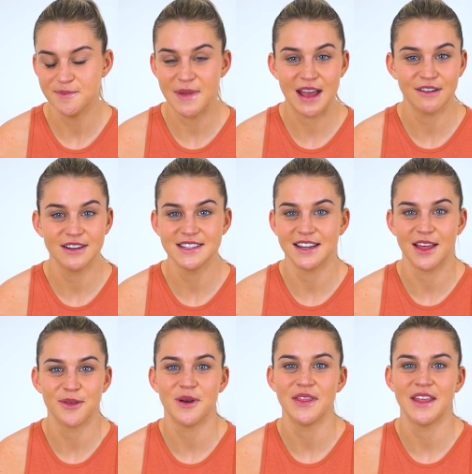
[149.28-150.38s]
Mary's
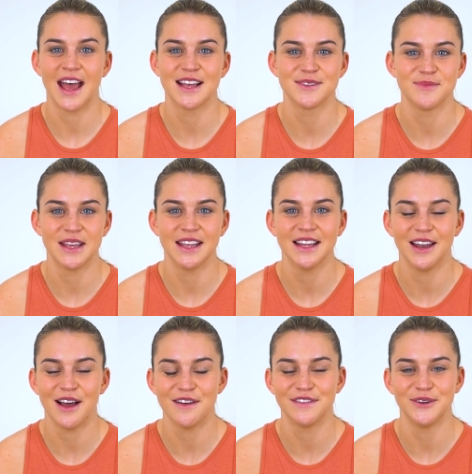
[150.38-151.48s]
another one that has me
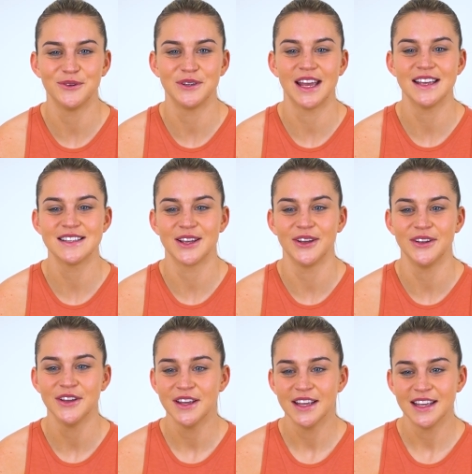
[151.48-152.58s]
laughing all day. So
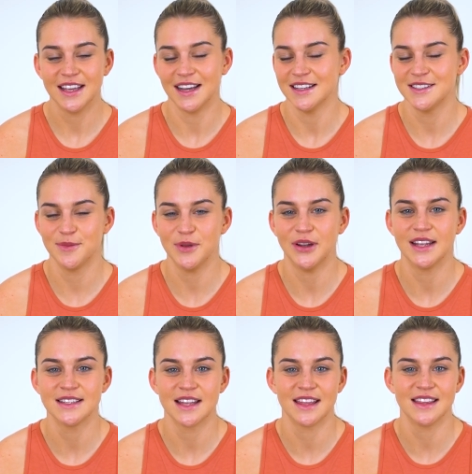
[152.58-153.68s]
yeah, to be
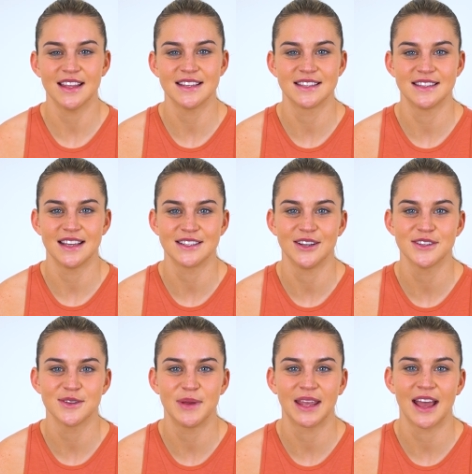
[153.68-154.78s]
honest, I think there's, there's lots
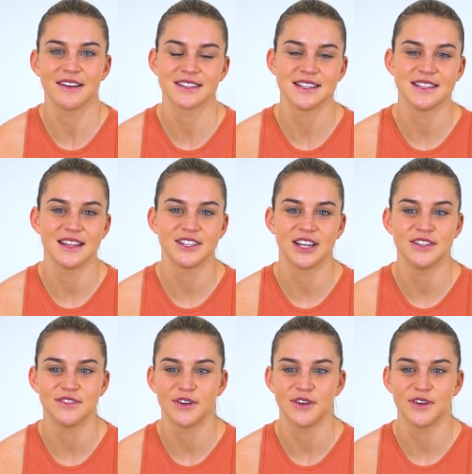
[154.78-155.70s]
of big characters in the changing